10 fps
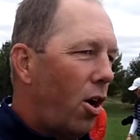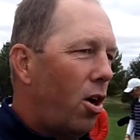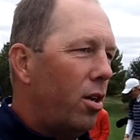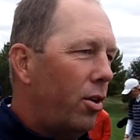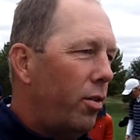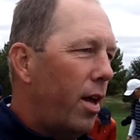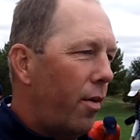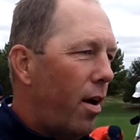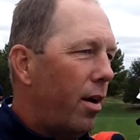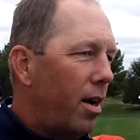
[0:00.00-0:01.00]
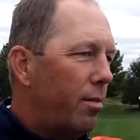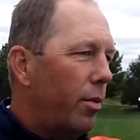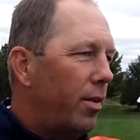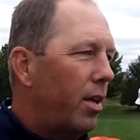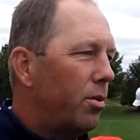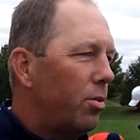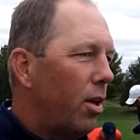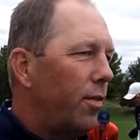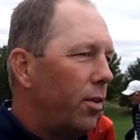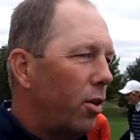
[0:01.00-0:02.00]
It's hard to do that around here, but we've done some
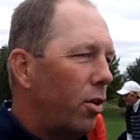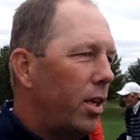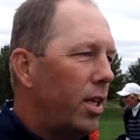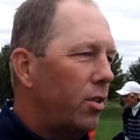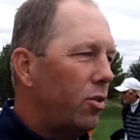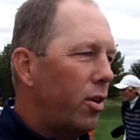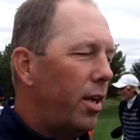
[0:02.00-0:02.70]
stuff on the greens and